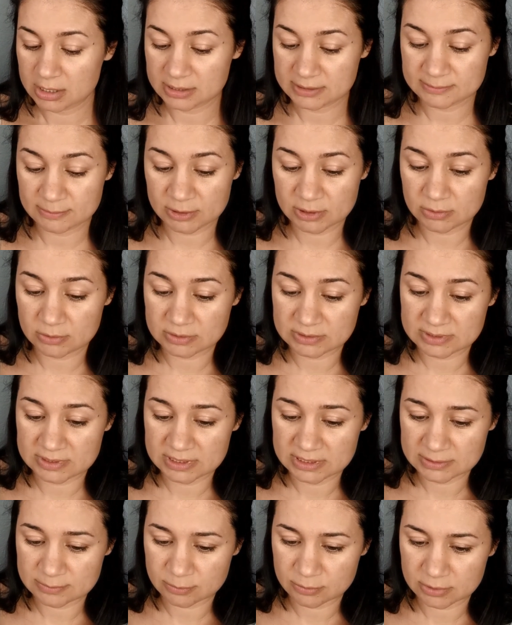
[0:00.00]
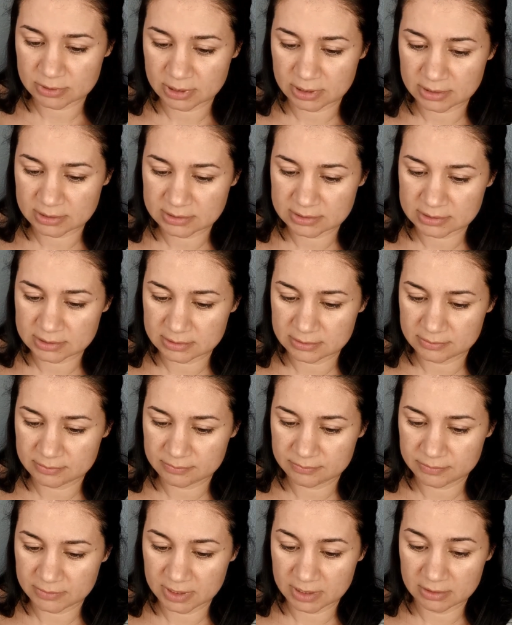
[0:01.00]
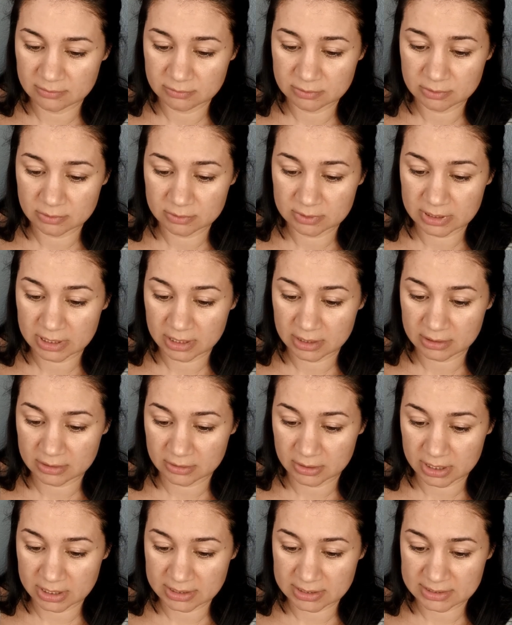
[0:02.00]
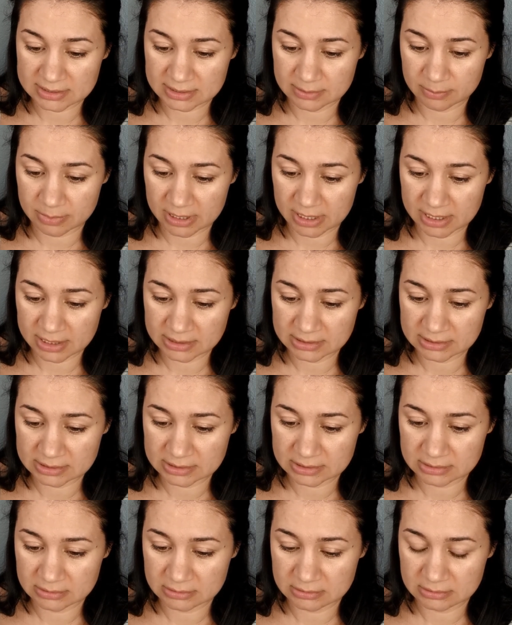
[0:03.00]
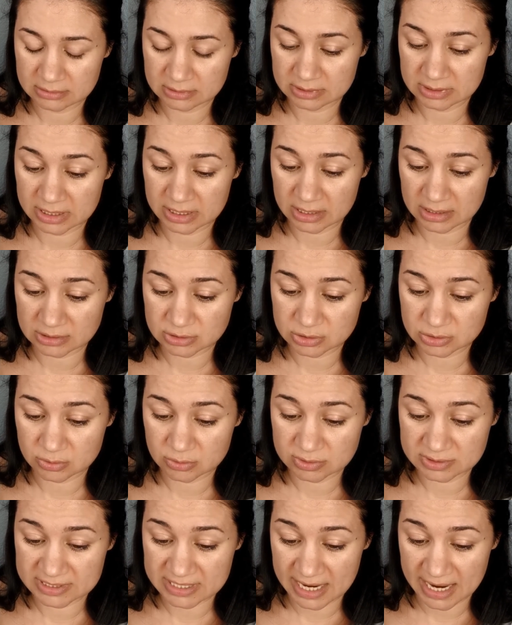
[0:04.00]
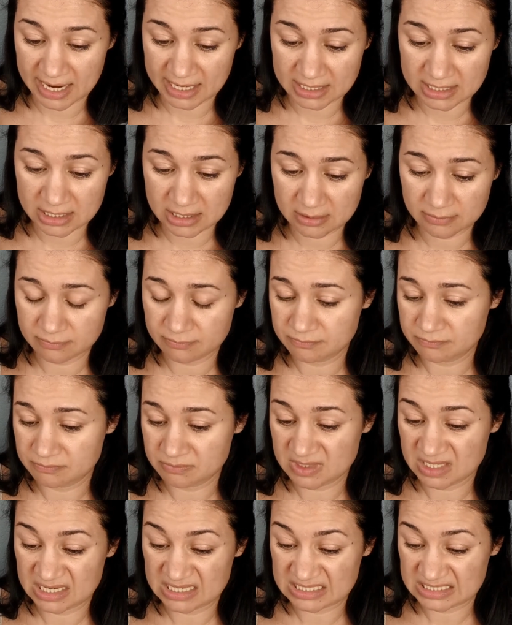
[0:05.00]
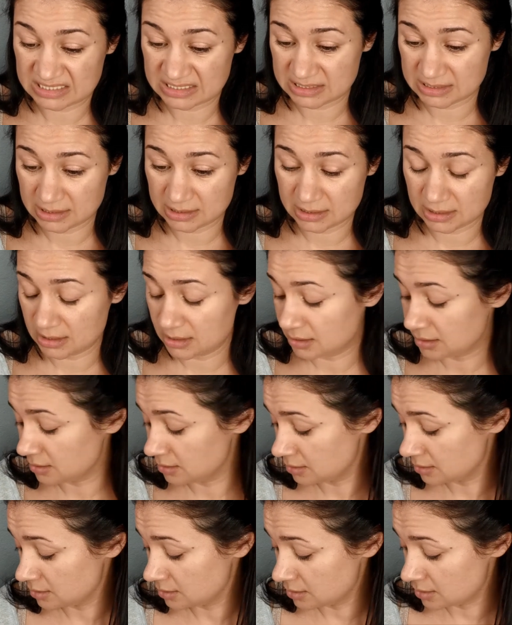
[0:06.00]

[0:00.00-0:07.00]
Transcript: is because these products, even though they are great as a base, they are so tacky, sticky,